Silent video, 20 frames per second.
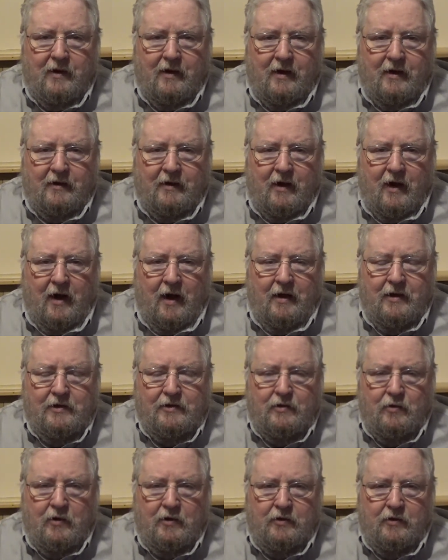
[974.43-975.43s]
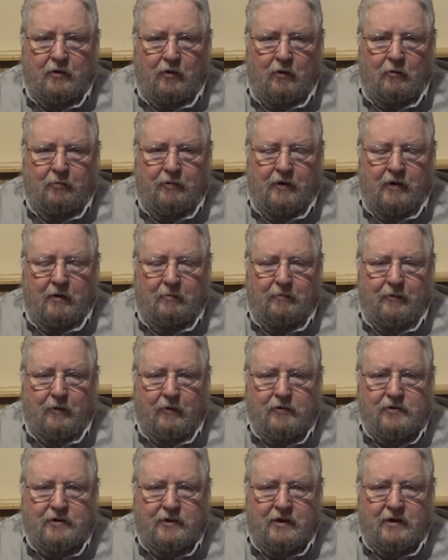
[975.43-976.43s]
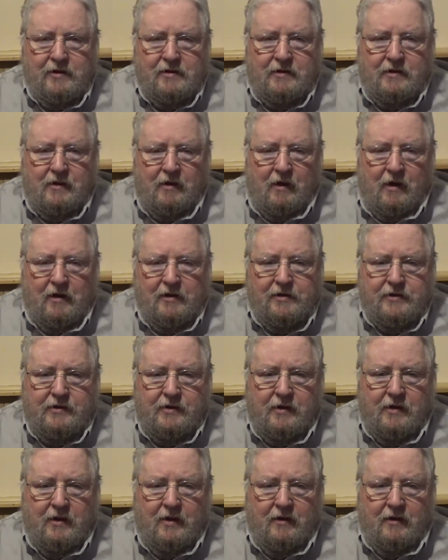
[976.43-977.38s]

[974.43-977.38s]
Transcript: and God is going to open up those things to us